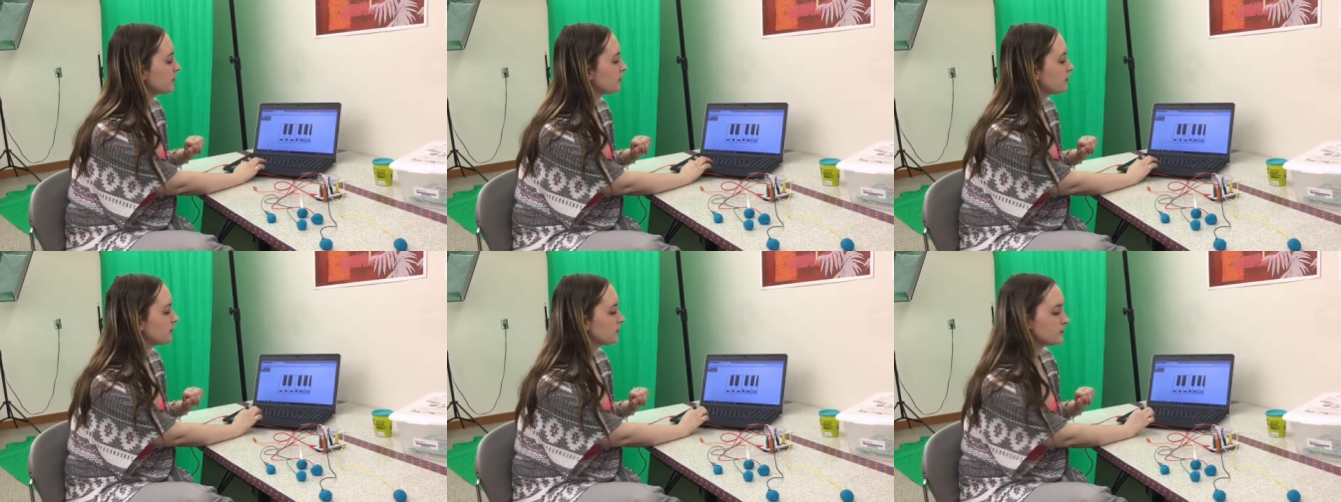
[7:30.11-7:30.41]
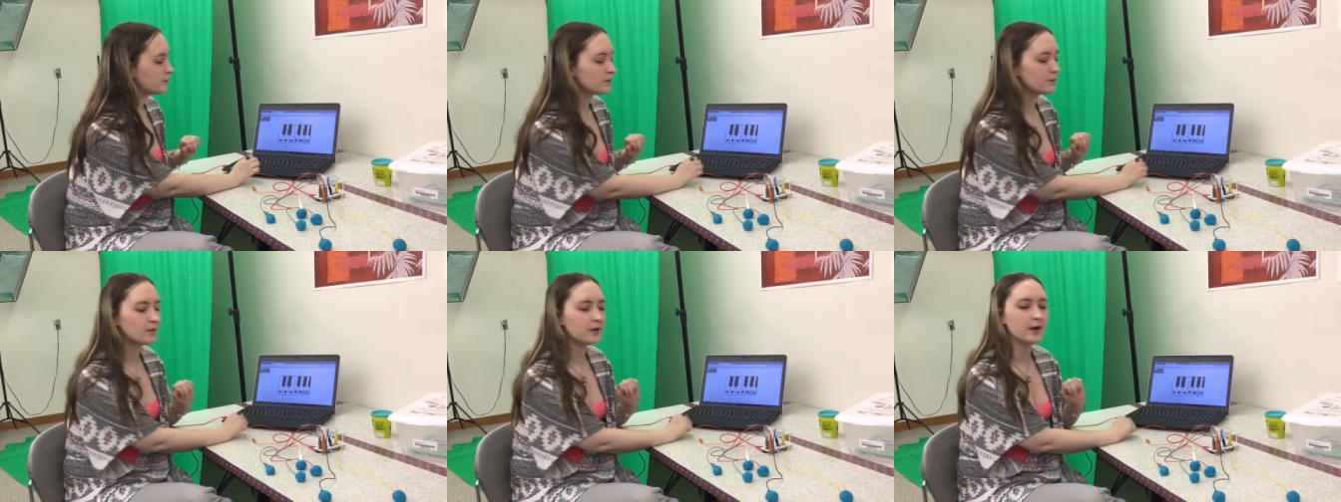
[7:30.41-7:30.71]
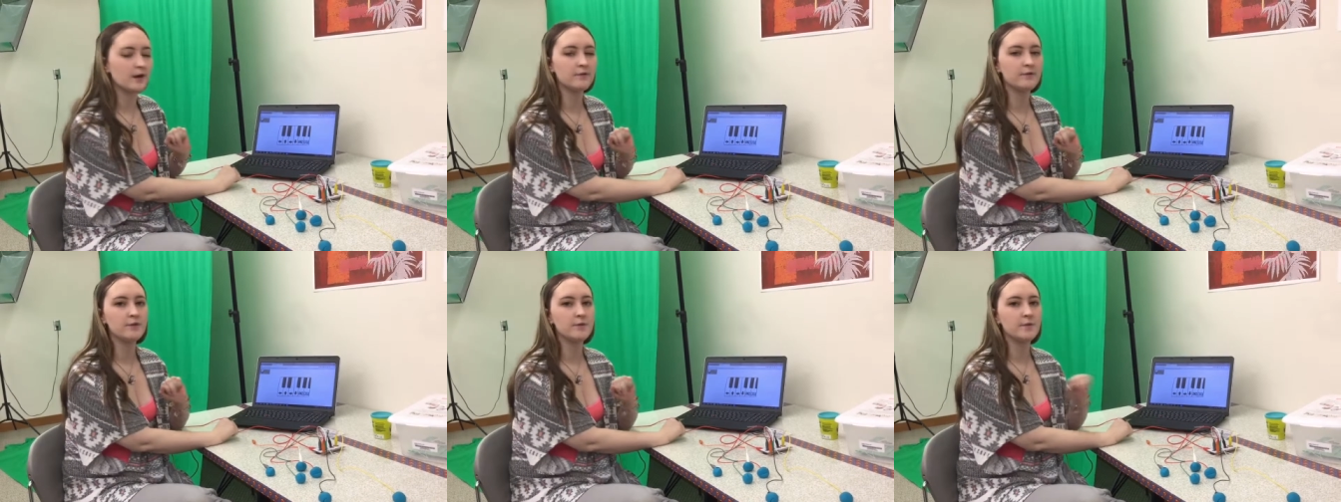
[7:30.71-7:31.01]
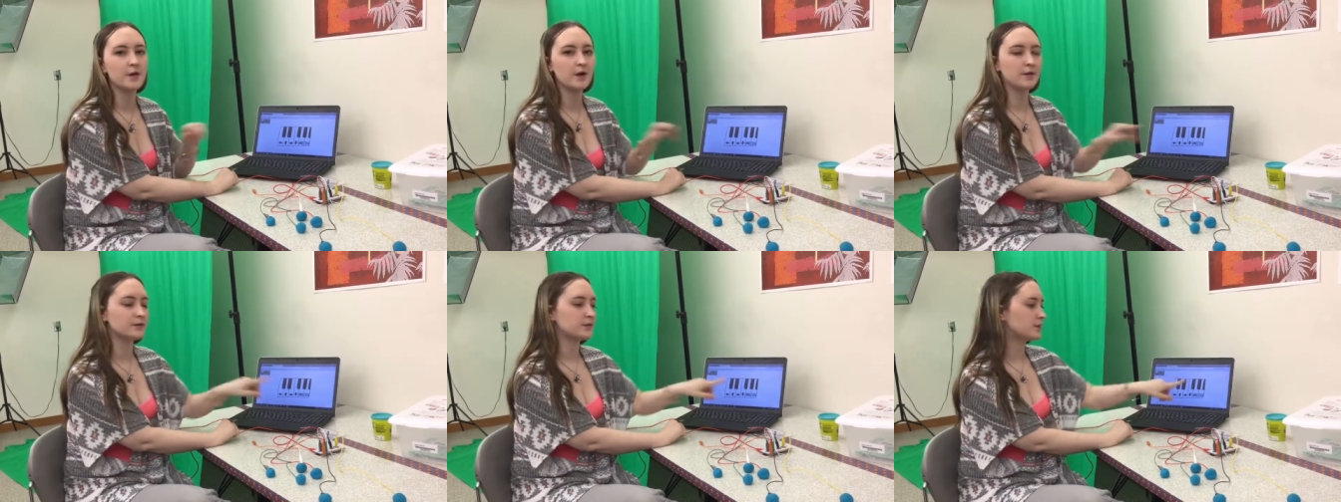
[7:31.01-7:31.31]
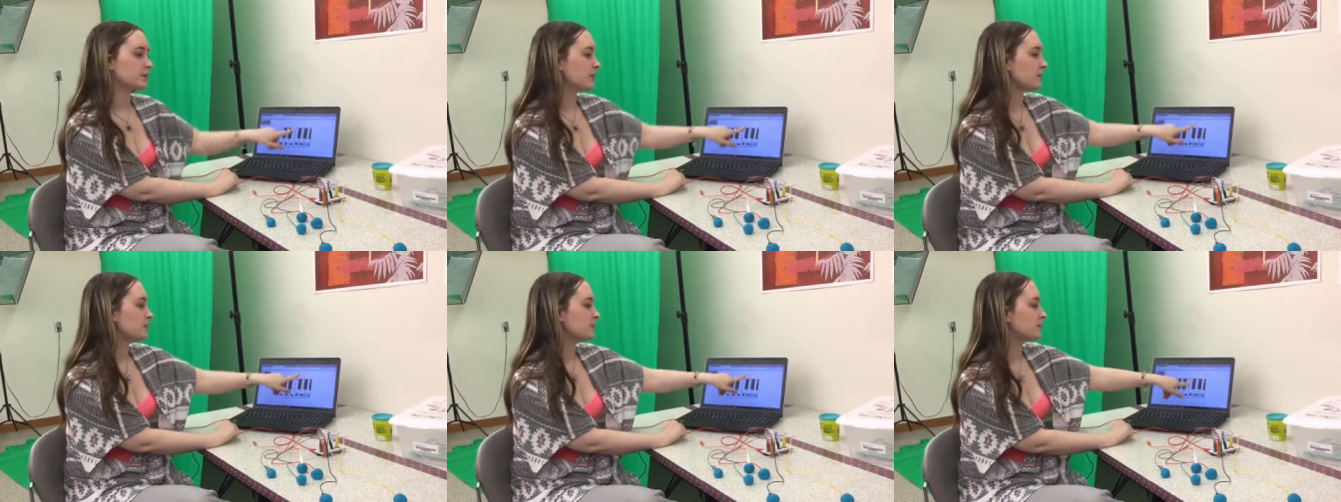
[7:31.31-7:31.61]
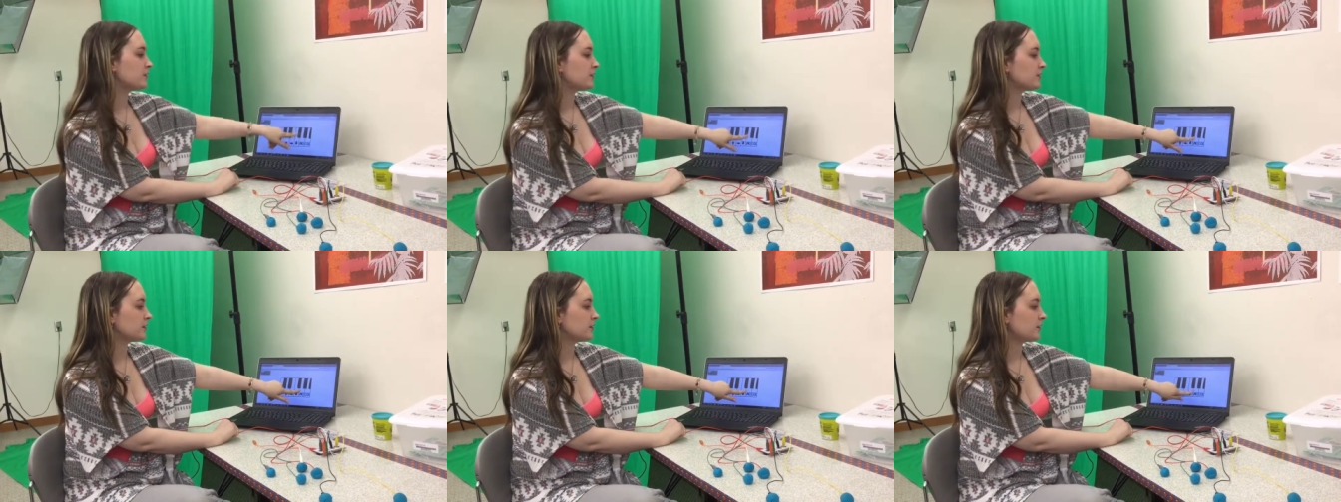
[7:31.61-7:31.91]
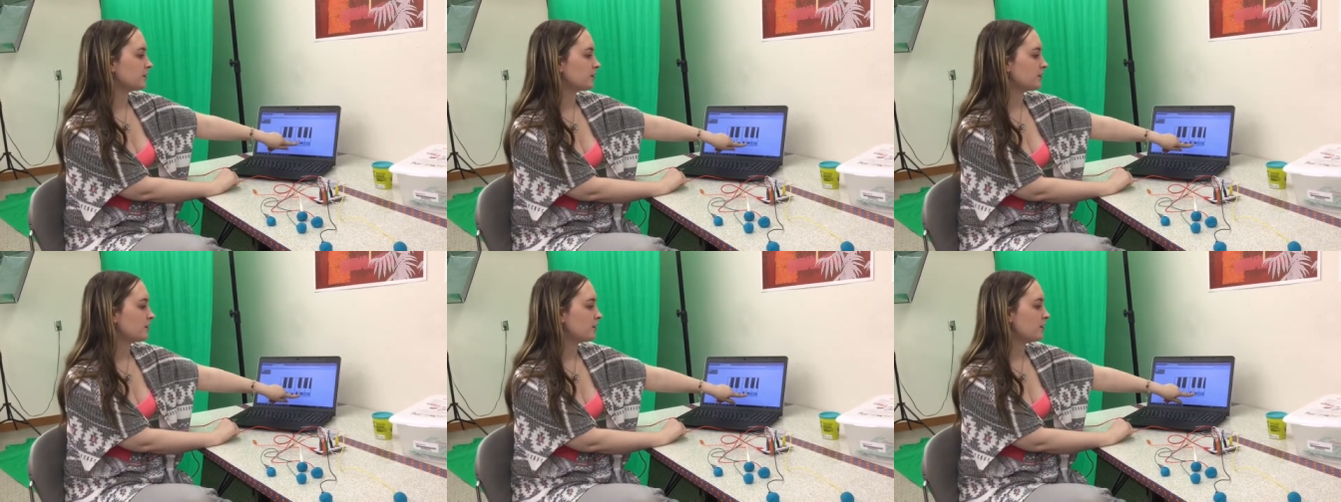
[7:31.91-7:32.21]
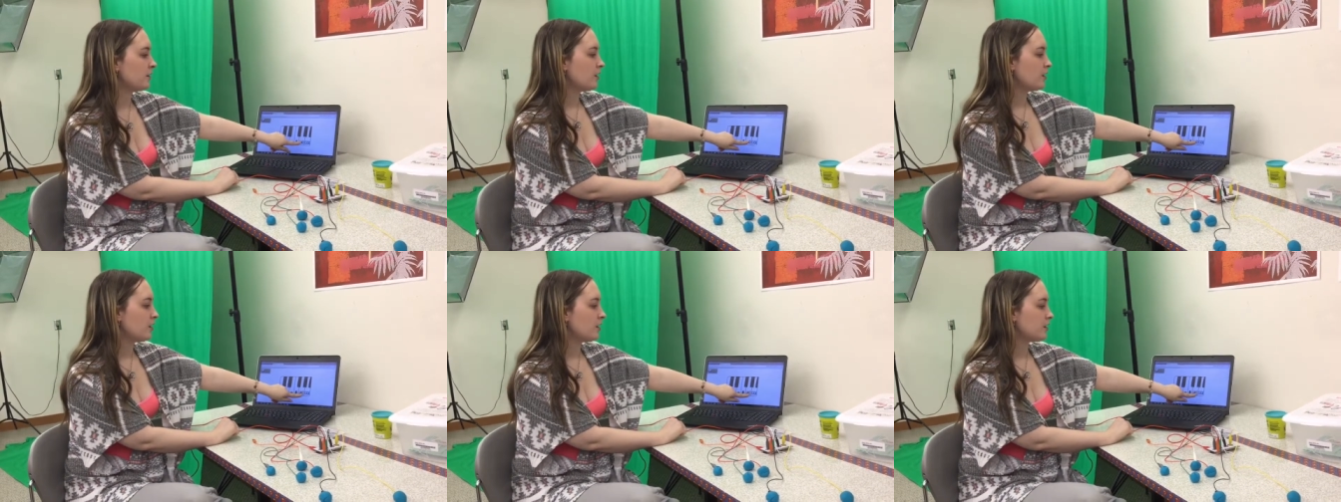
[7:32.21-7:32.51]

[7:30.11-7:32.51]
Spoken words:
if you don't have the mouse on this little